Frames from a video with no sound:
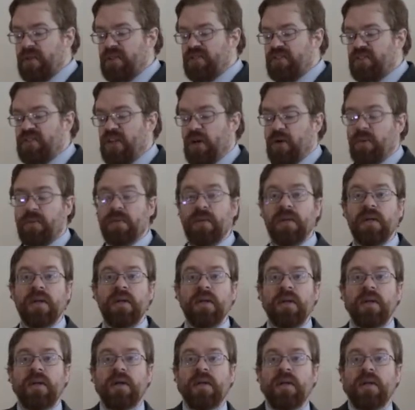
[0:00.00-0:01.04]
So,
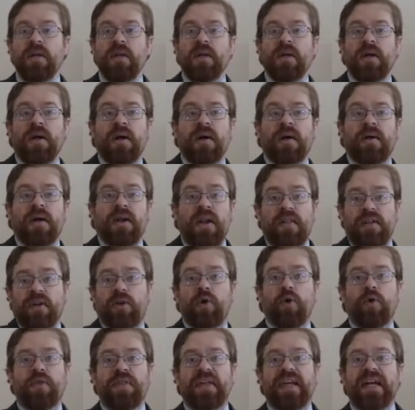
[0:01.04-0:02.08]
another
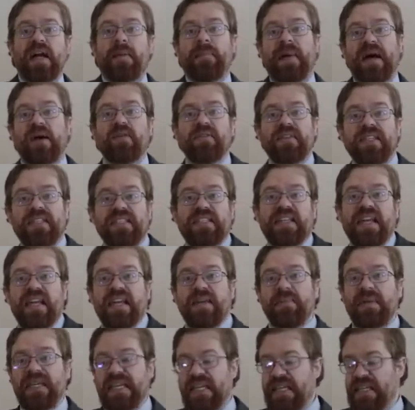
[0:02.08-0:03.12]
cool thing about this
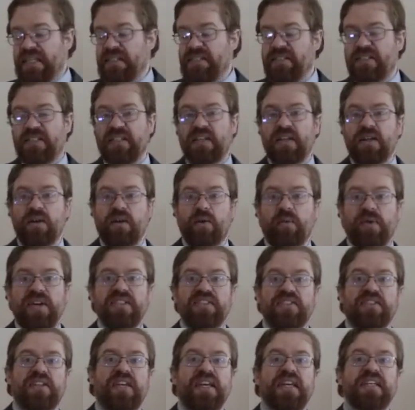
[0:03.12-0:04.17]
game is
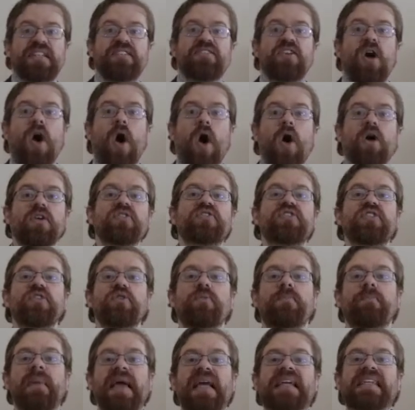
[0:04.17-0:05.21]
WizKids also
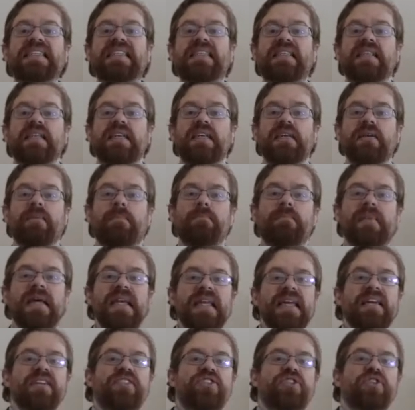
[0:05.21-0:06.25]
makes the
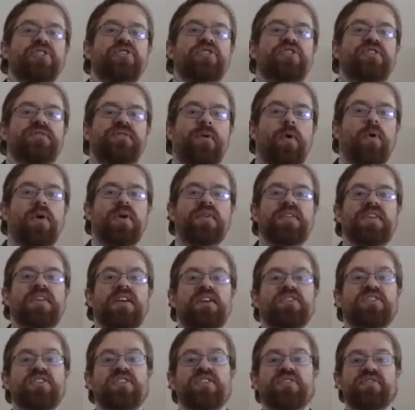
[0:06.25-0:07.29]
miniatures for the
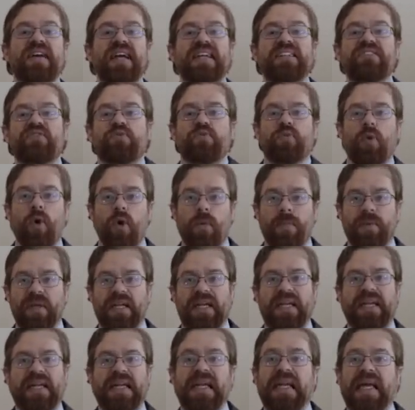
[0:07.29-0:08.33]
Dungeons & Dragons
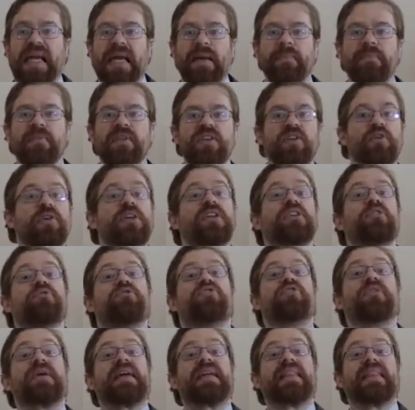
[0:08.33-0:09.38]
role-playing game that you can use
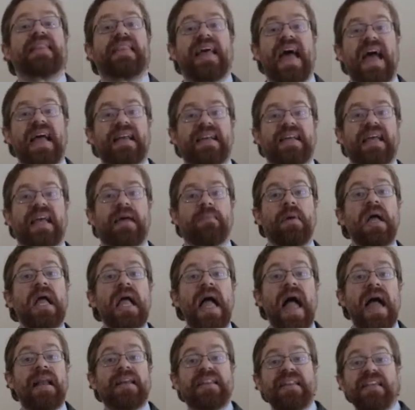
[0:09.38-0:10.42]
during that game.
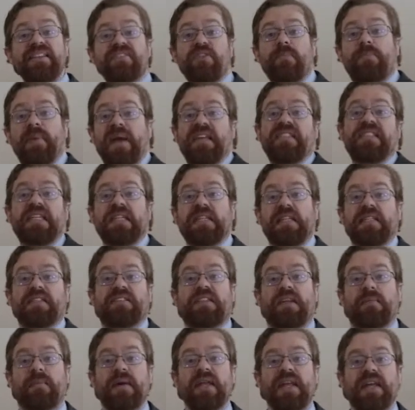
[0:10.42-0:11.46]
And these are basically the
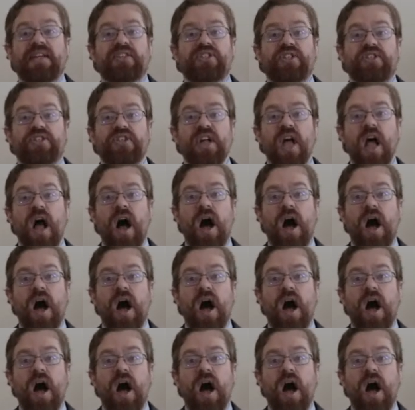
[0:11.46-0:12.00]
same miniatures.